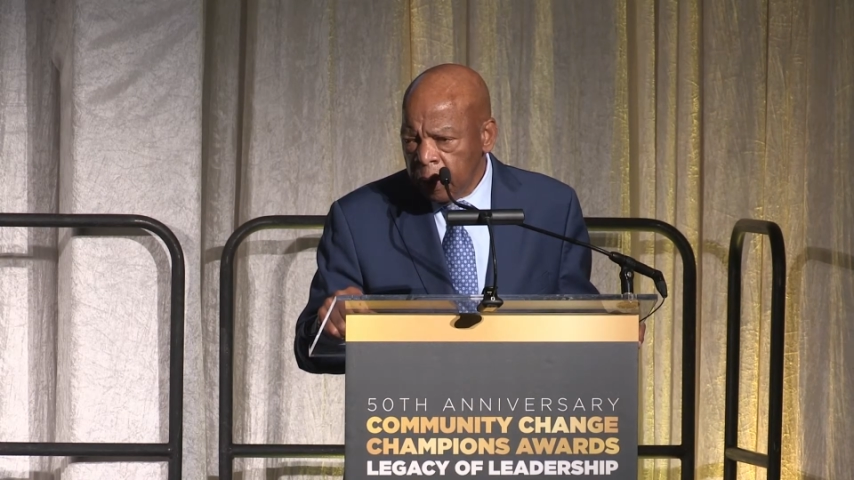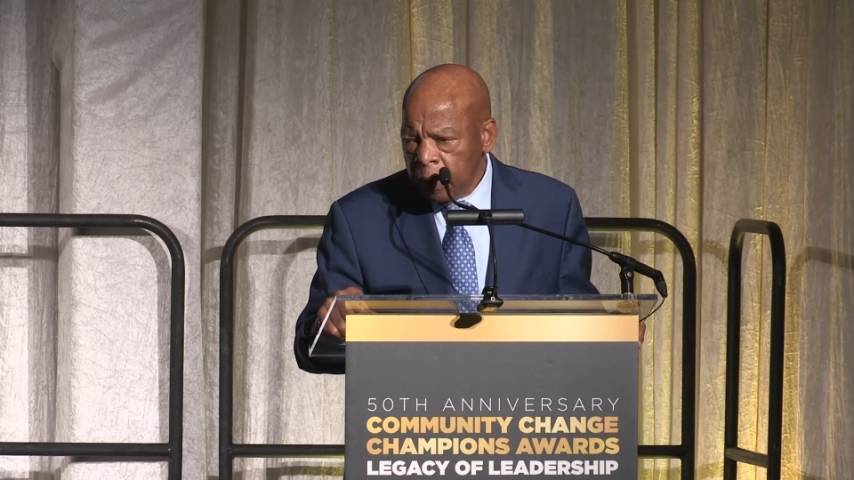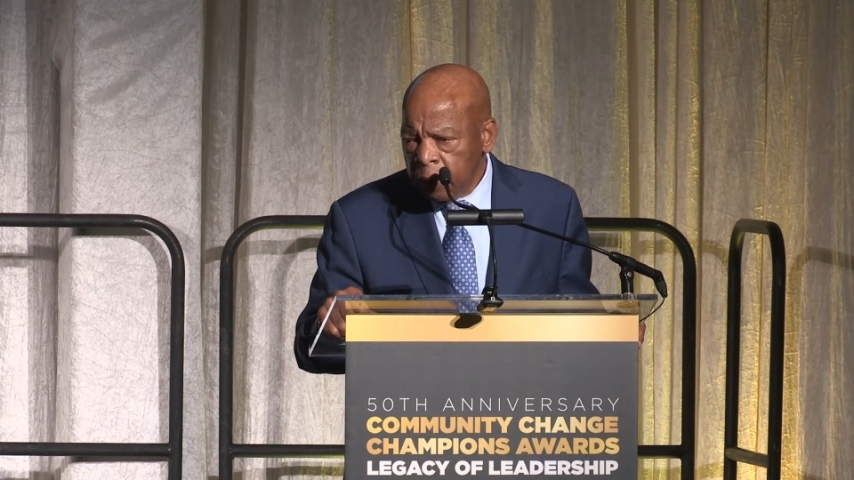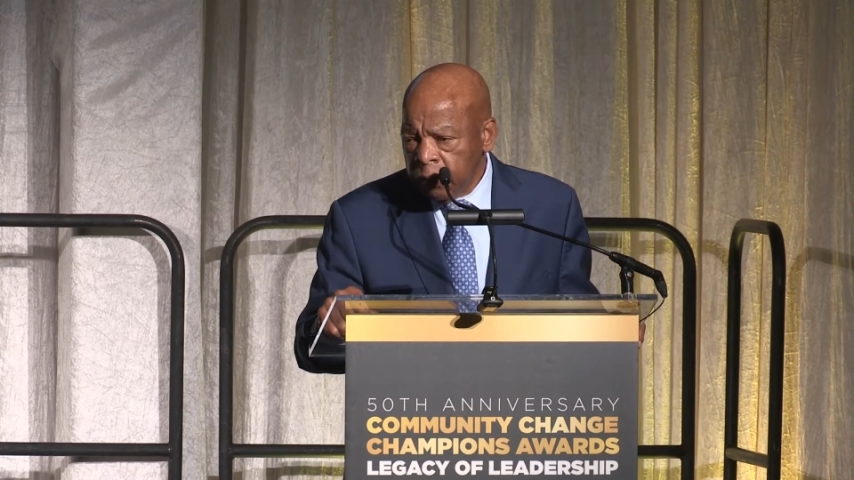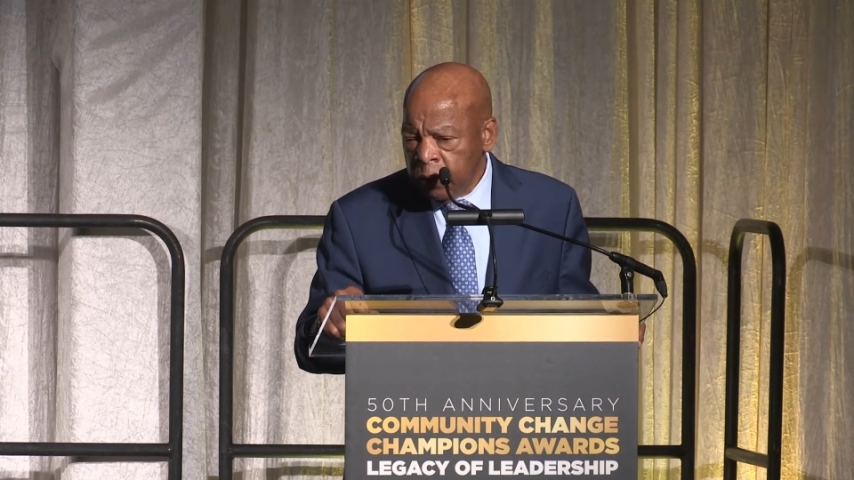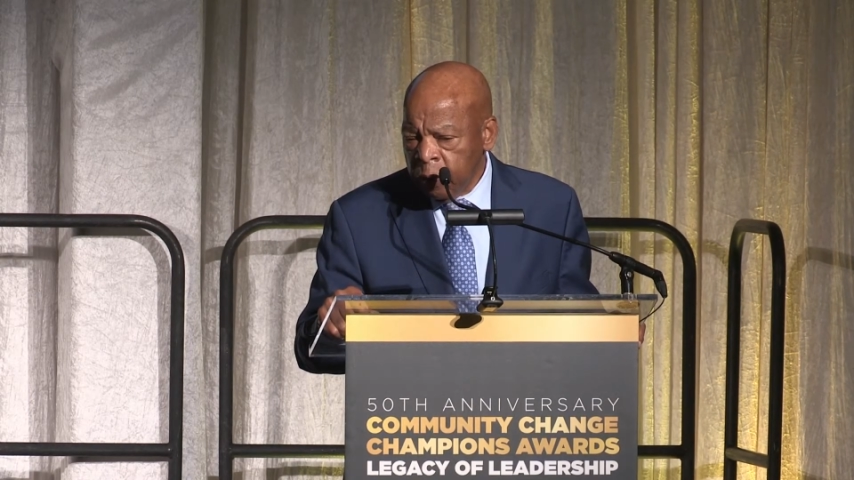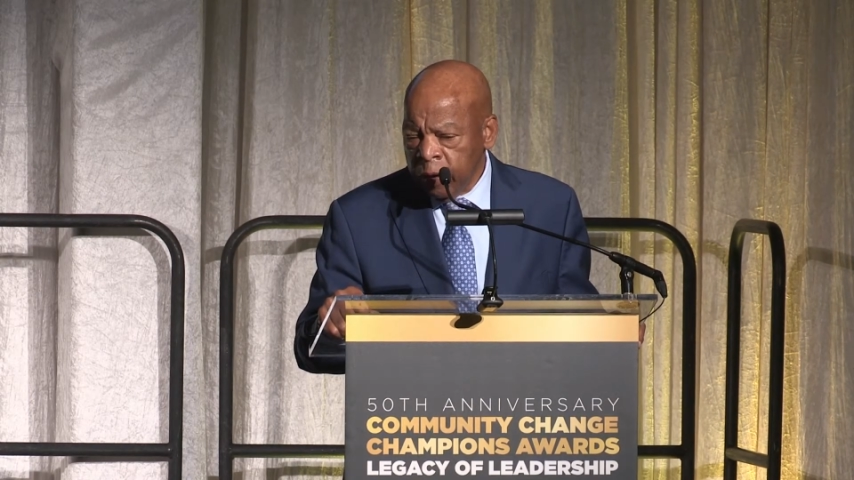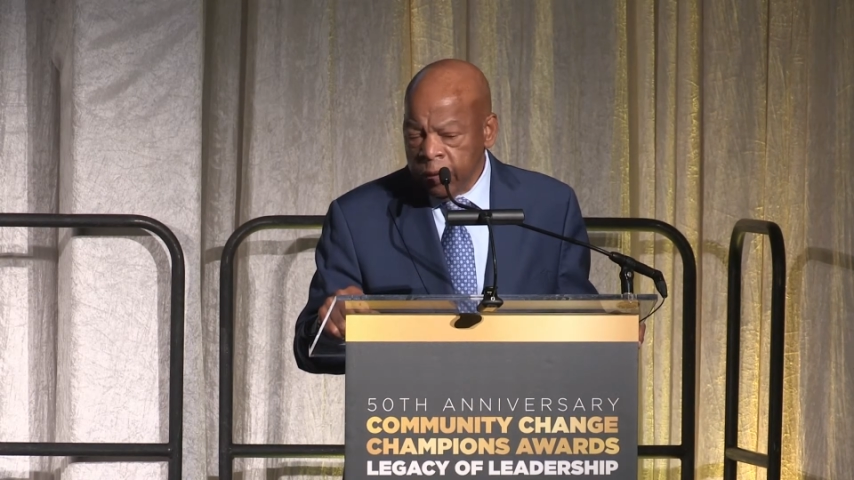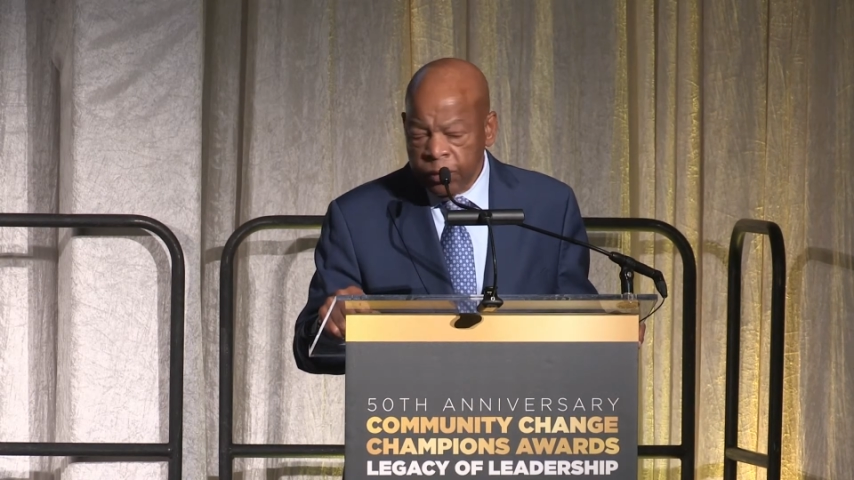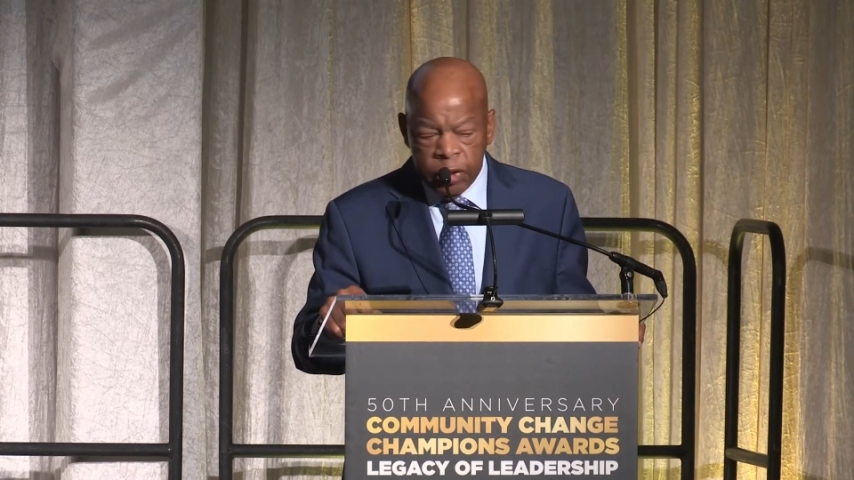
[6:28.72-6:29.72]
As
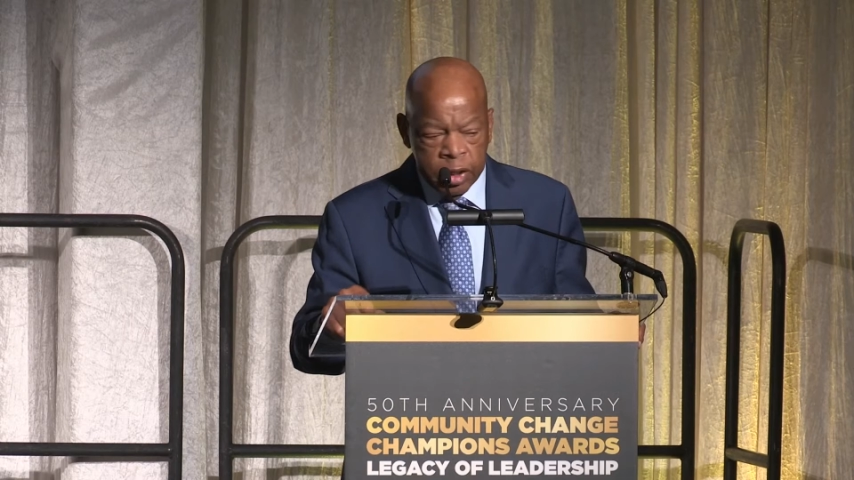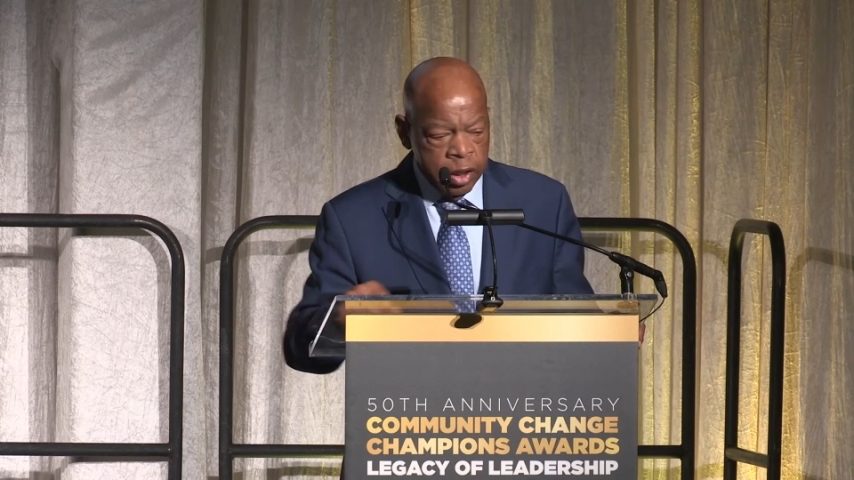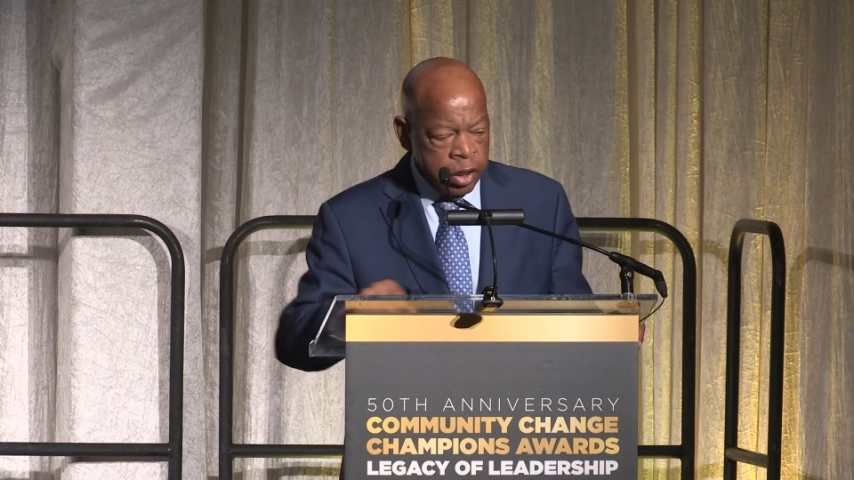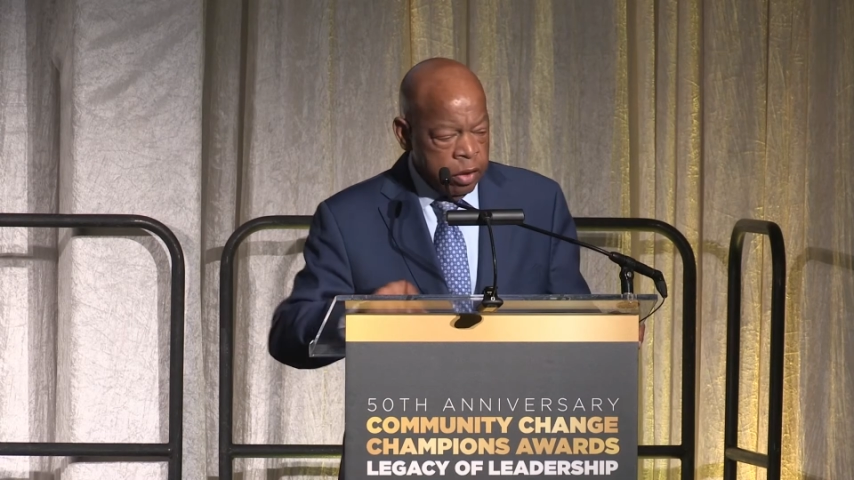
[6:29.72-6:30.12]
someone said,